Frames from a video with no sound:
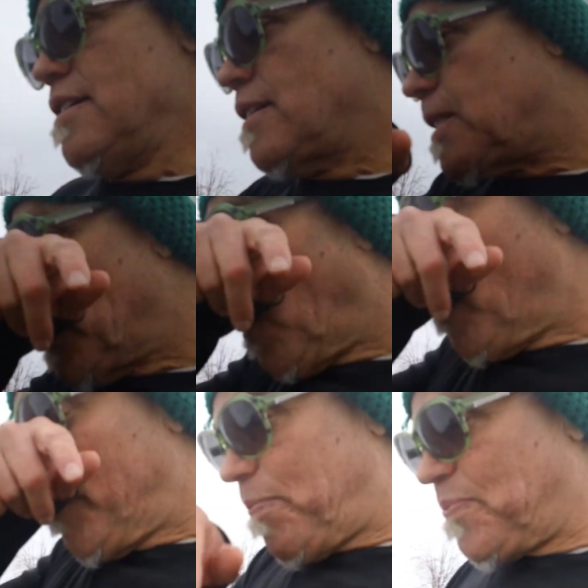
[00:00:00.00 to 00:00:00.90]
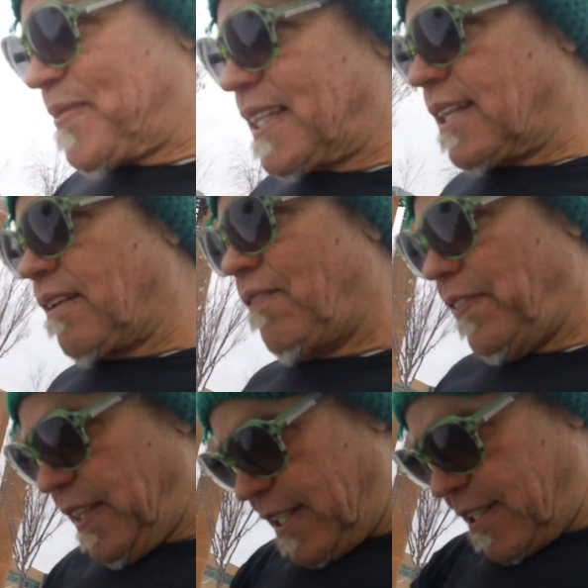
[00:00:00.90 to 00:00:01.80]
So
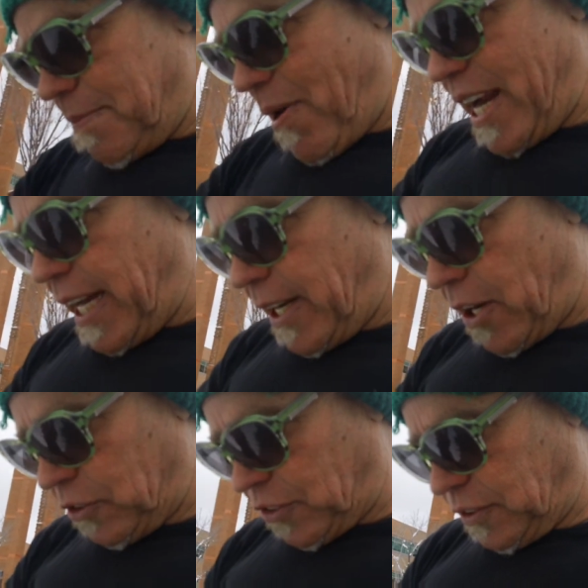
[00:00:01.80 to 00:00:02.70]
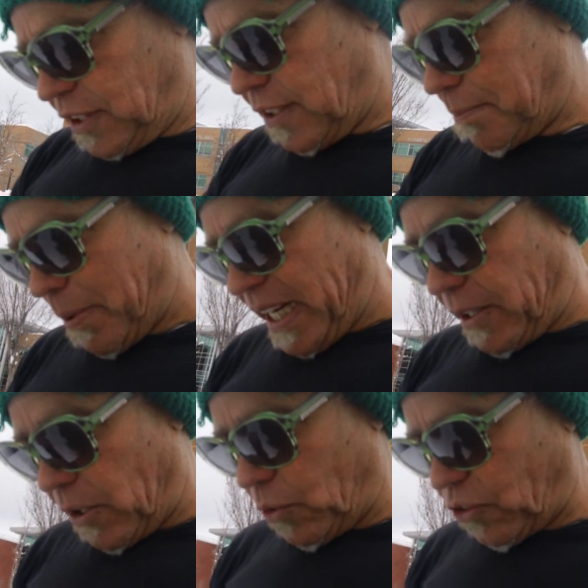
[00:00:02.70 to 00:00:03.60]
this is breaking news. This is big
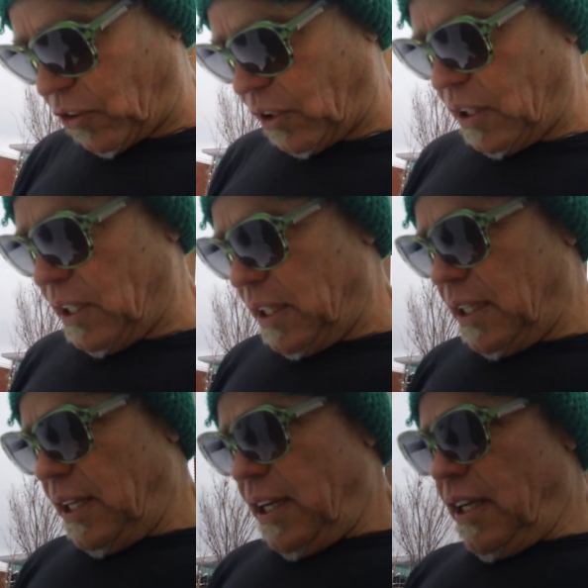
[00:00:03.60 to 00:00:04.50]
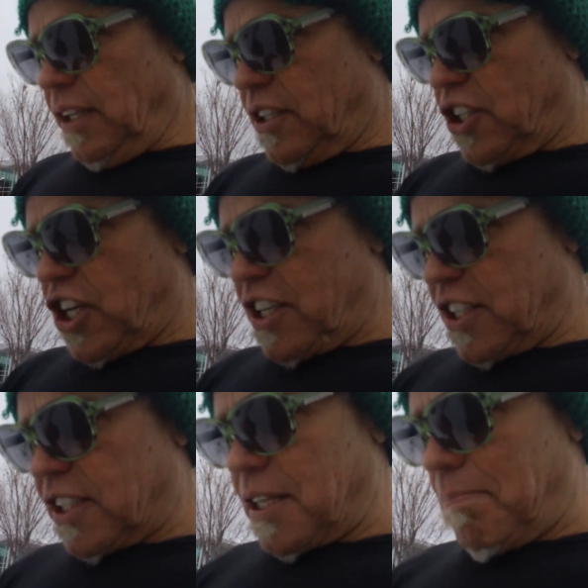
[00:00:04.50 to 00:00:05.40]
news. The
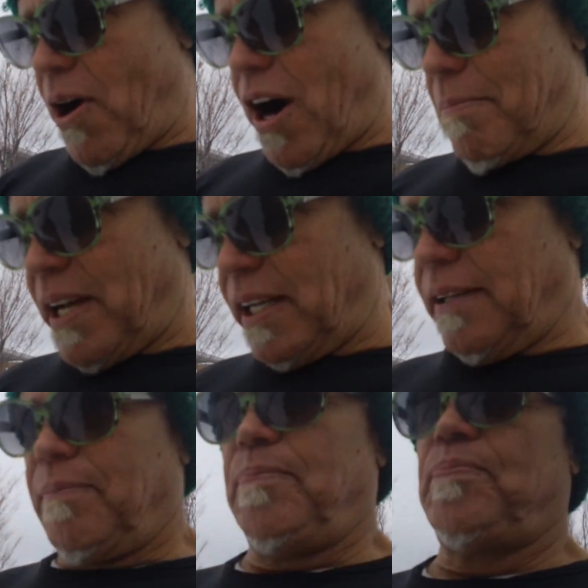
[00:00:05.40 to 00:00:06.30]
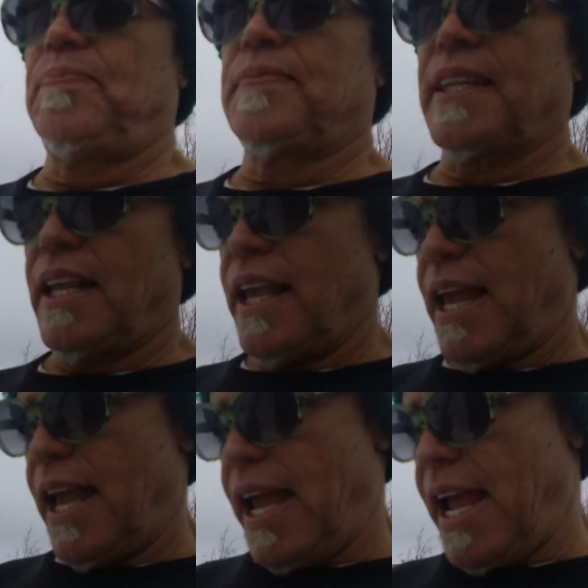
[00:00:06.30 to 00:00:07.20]
Justice Department
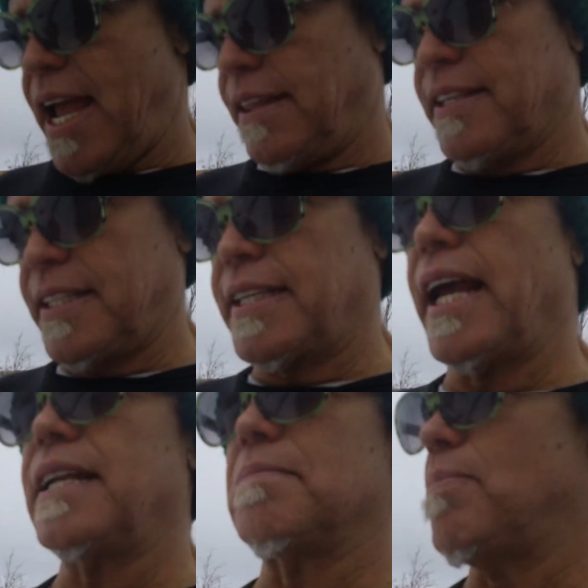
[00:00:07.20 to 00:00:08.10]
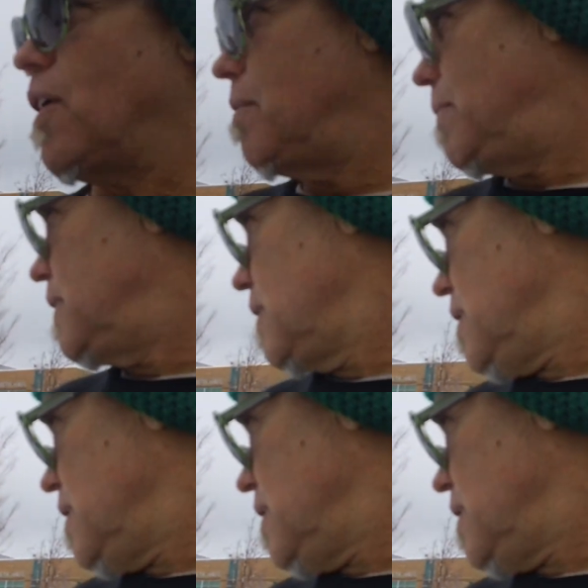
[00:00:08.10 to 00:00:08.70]
and the State Department